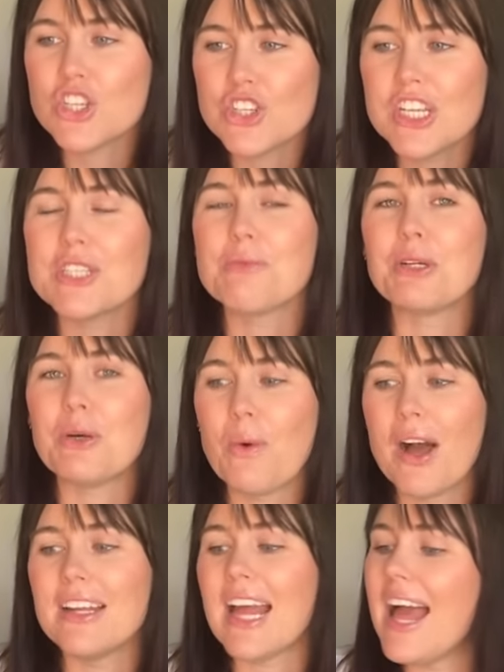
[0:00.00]
She's a real
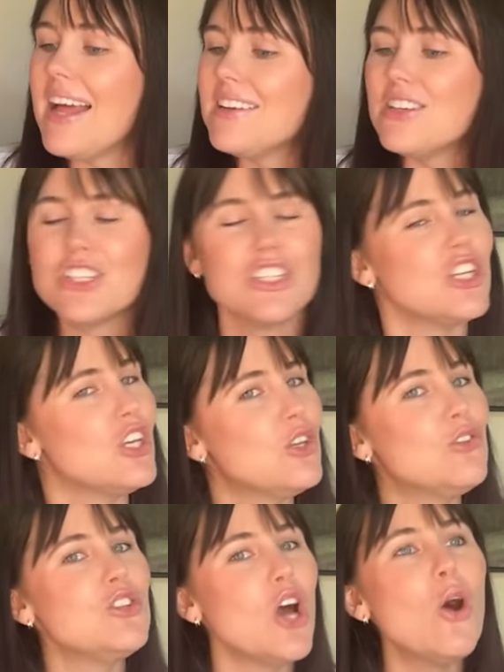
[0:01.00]
one, and
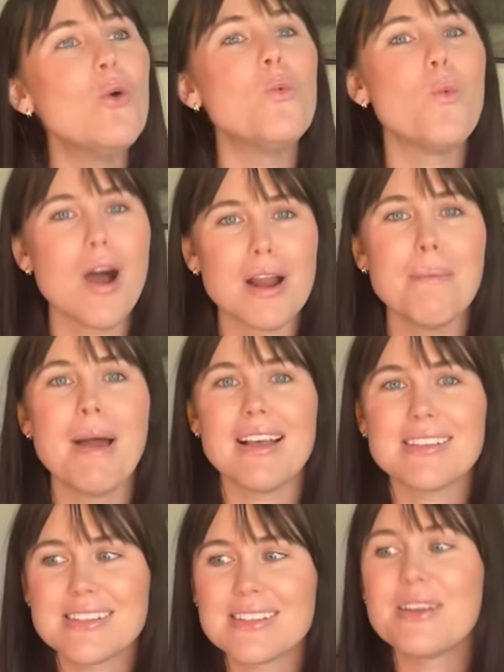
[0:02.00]
you don't want to
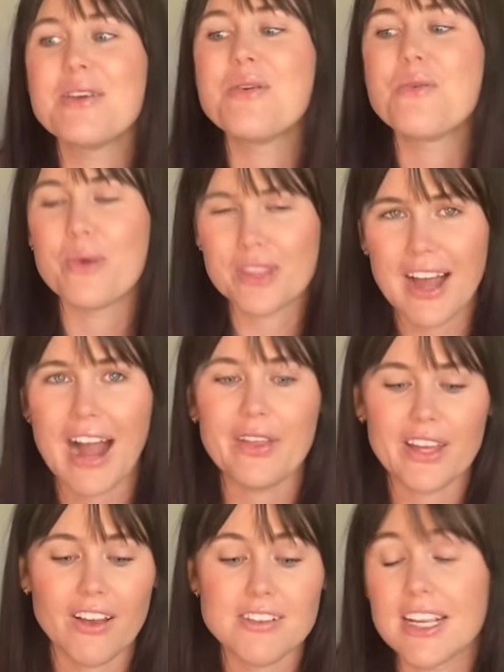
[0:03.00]
mess with
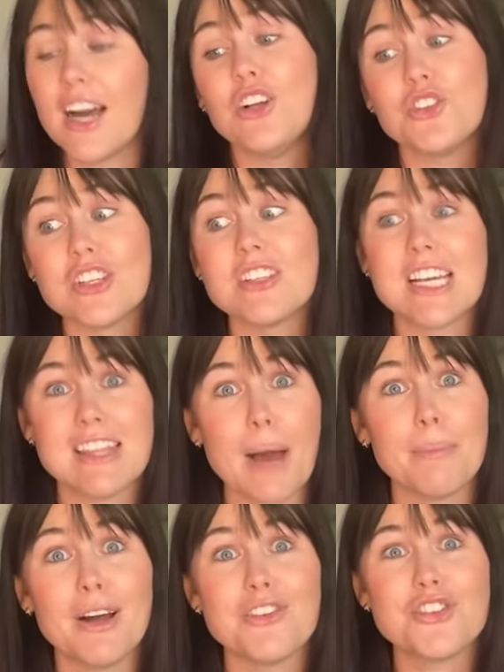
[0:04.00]
Kylie Kelce. I'll just say
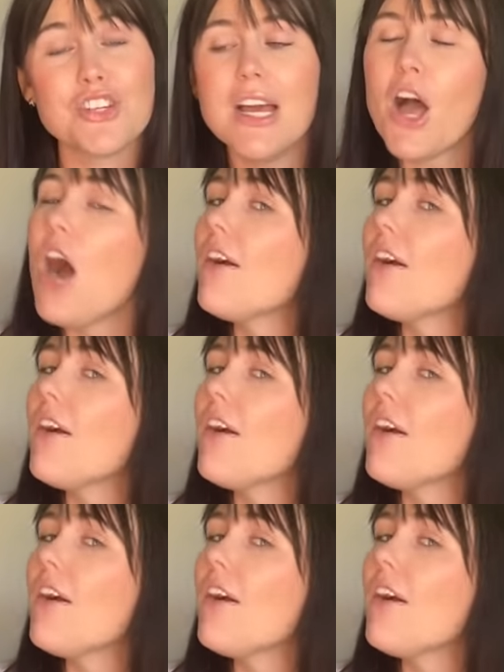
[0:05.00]
that much.